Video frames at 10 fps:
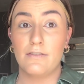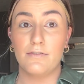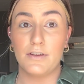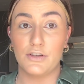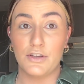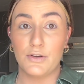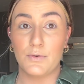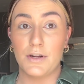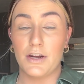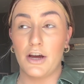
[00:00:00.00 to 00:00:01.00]
feel you
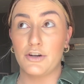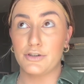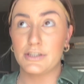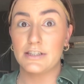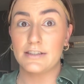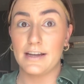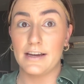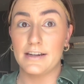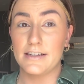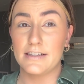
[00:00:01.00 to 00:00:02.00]
and
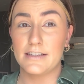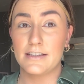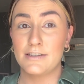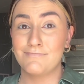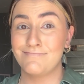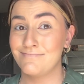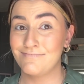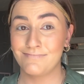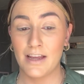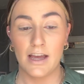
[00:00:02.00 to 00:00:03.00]
understand
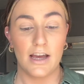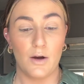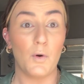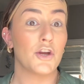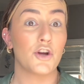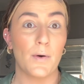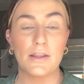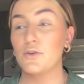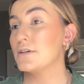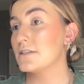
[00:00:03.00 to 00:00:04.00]
what you're going
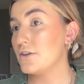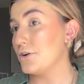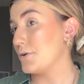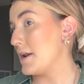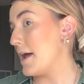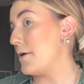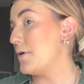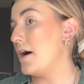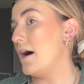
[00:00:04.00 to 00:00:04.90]
through, because it's hard right now.